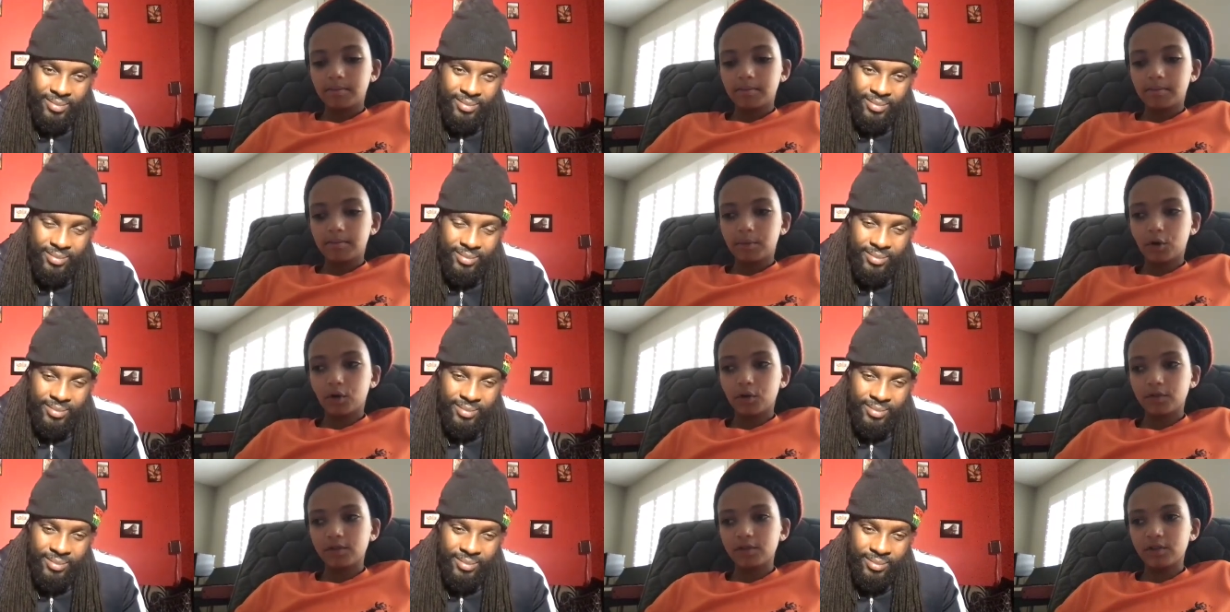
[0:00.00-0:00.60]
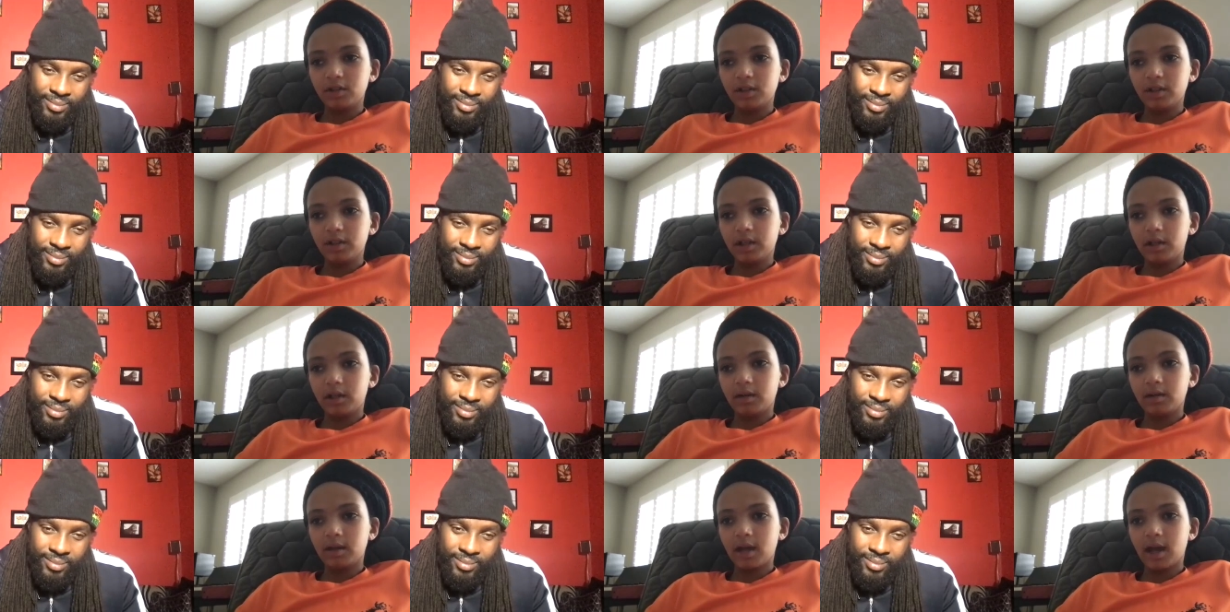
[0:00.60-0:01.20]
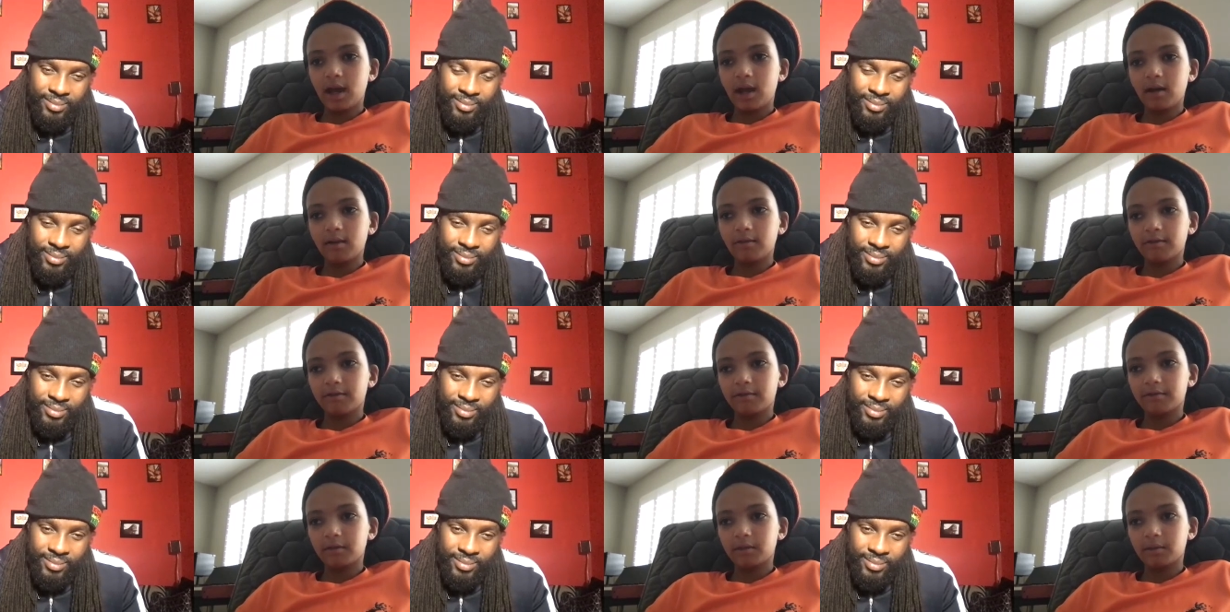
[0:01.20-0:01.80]
Speaker 1: personally have
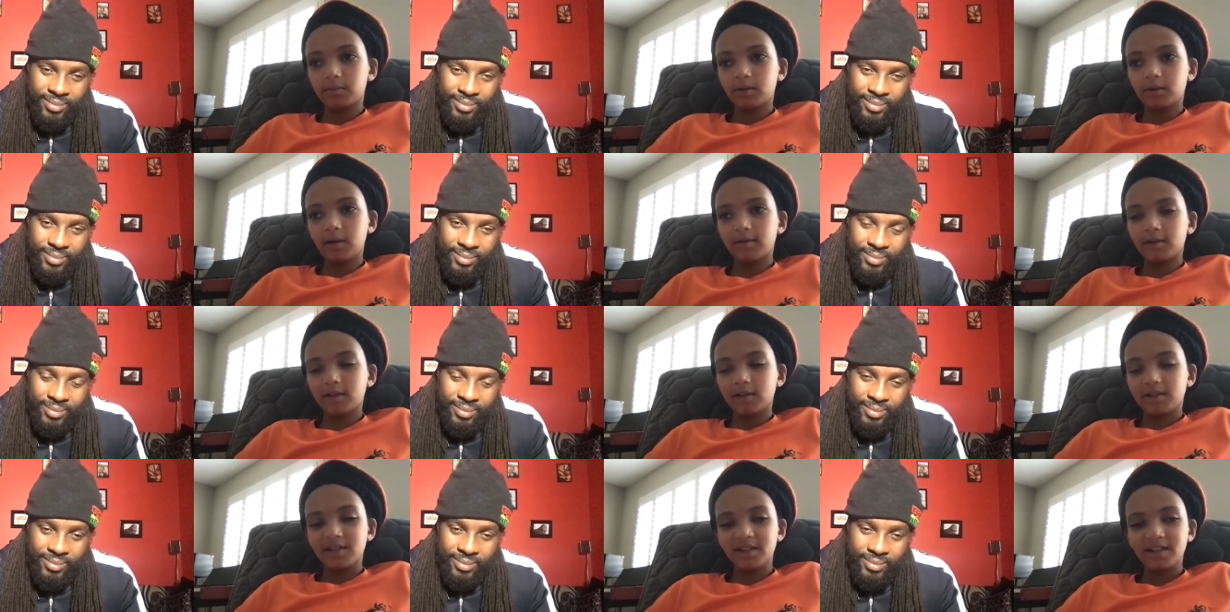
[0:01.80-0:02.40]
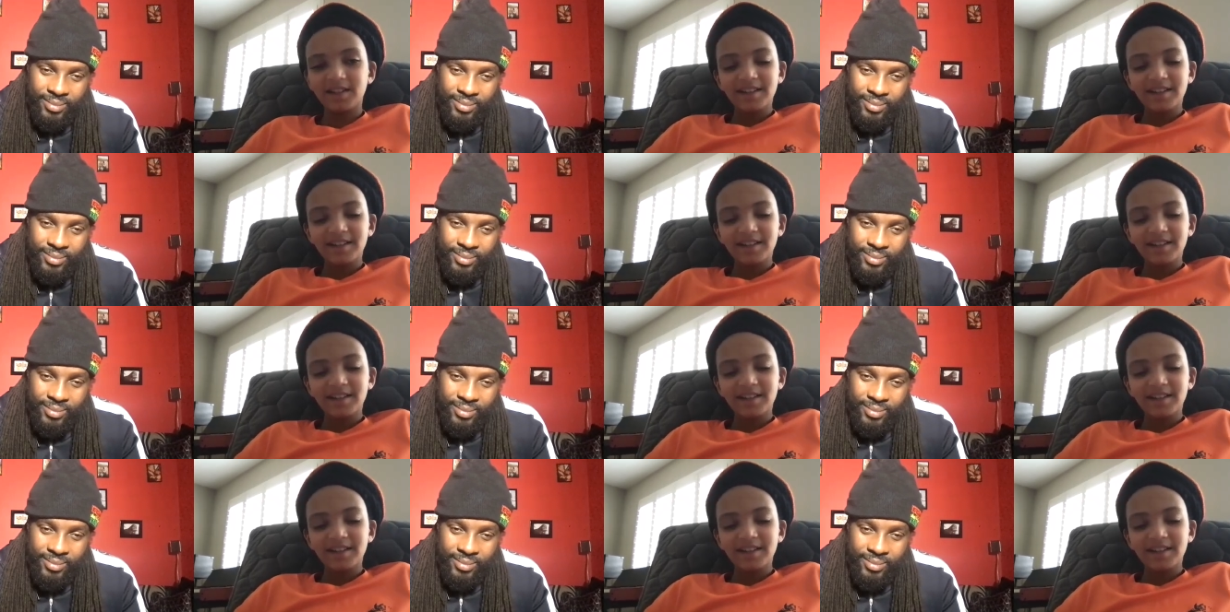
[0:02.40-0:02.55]
a preference.